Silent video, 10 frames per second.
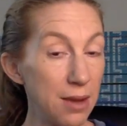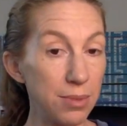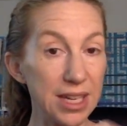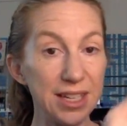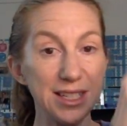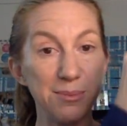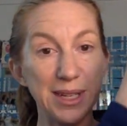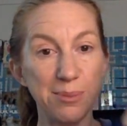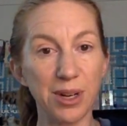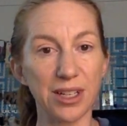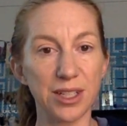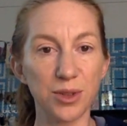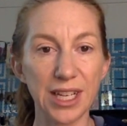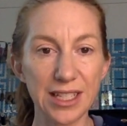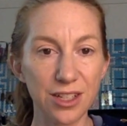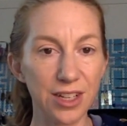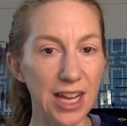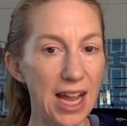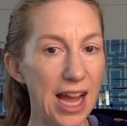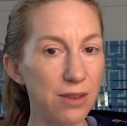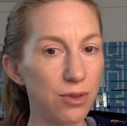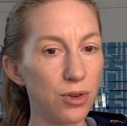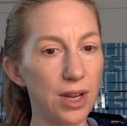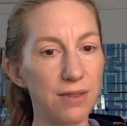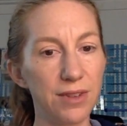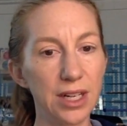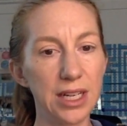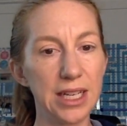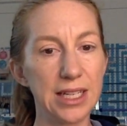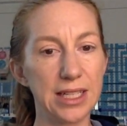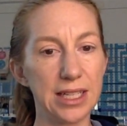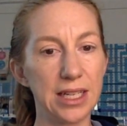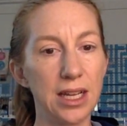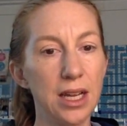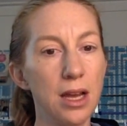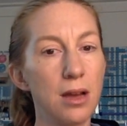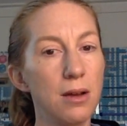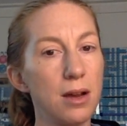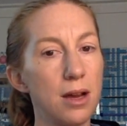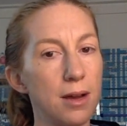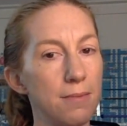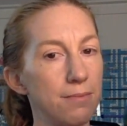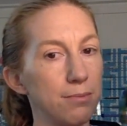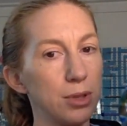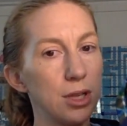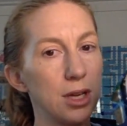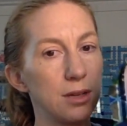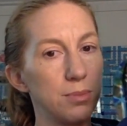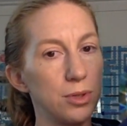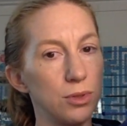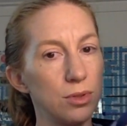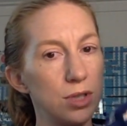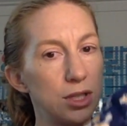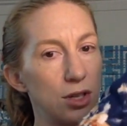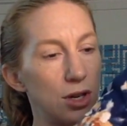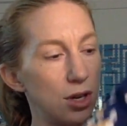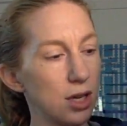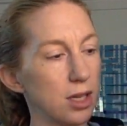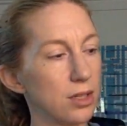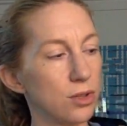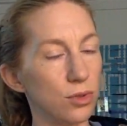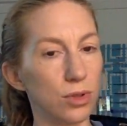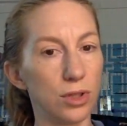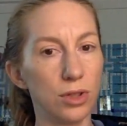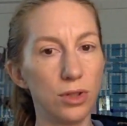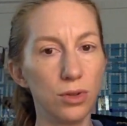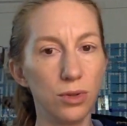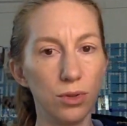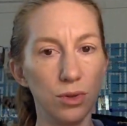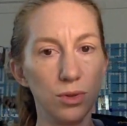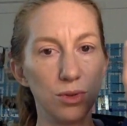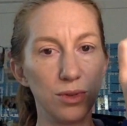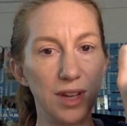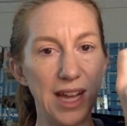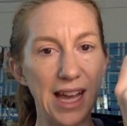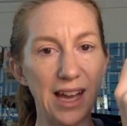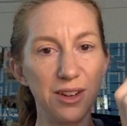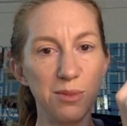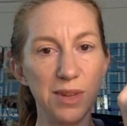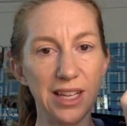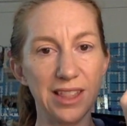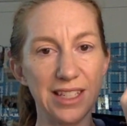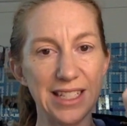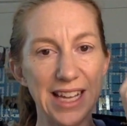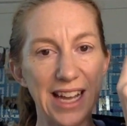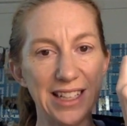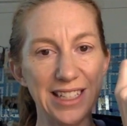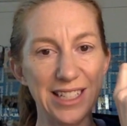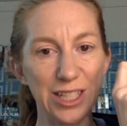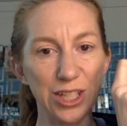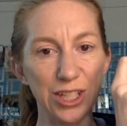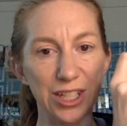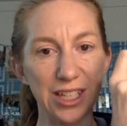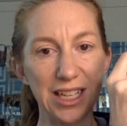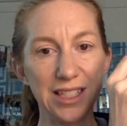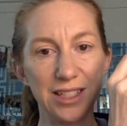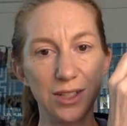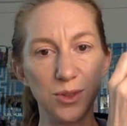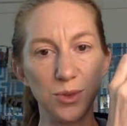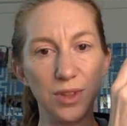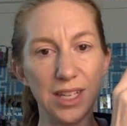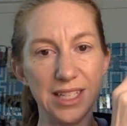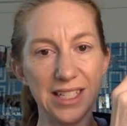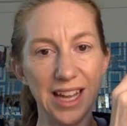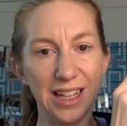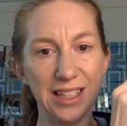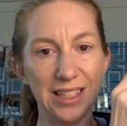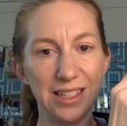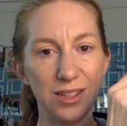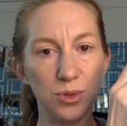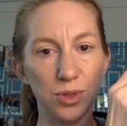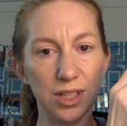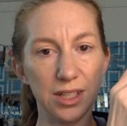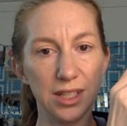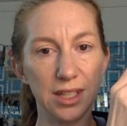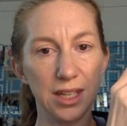But here's the best part. So yesterday I wrote a very easy blog post on how to make the Sally skirt into the Sally skort.